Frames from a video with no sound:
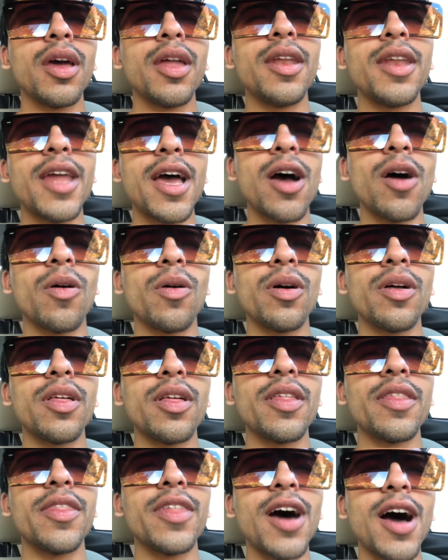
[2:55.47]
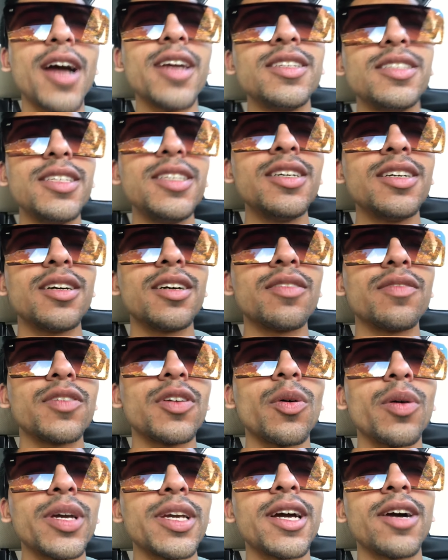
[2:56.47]
Now, the idea of
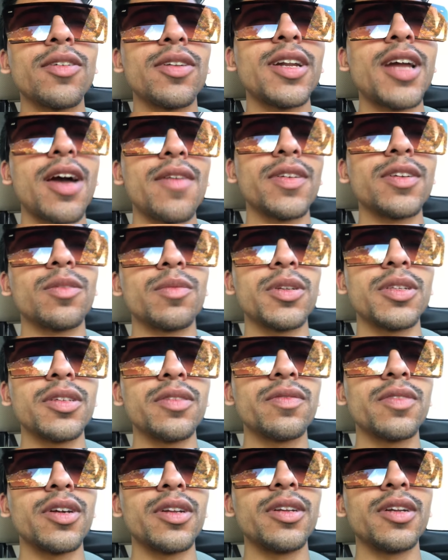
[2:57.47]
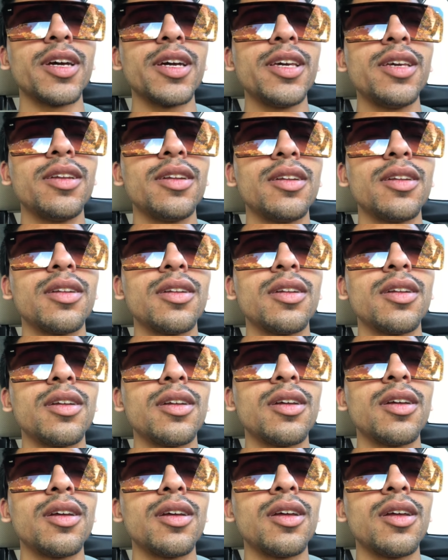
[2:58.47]
going out and having a really fun night,
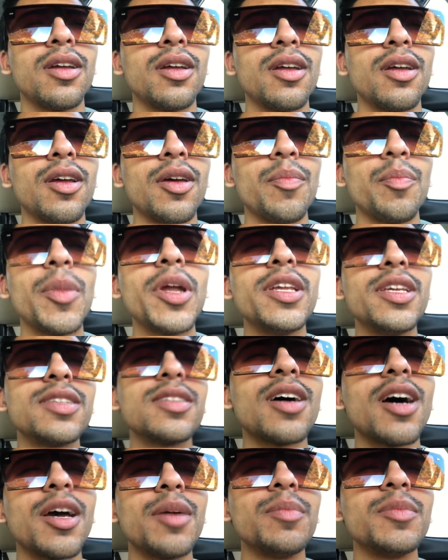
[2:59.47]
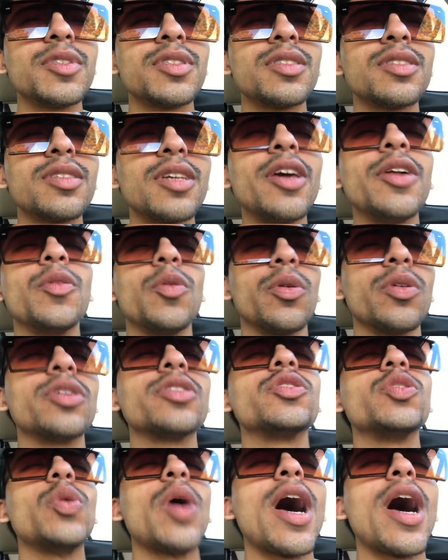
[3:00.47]
many times in order to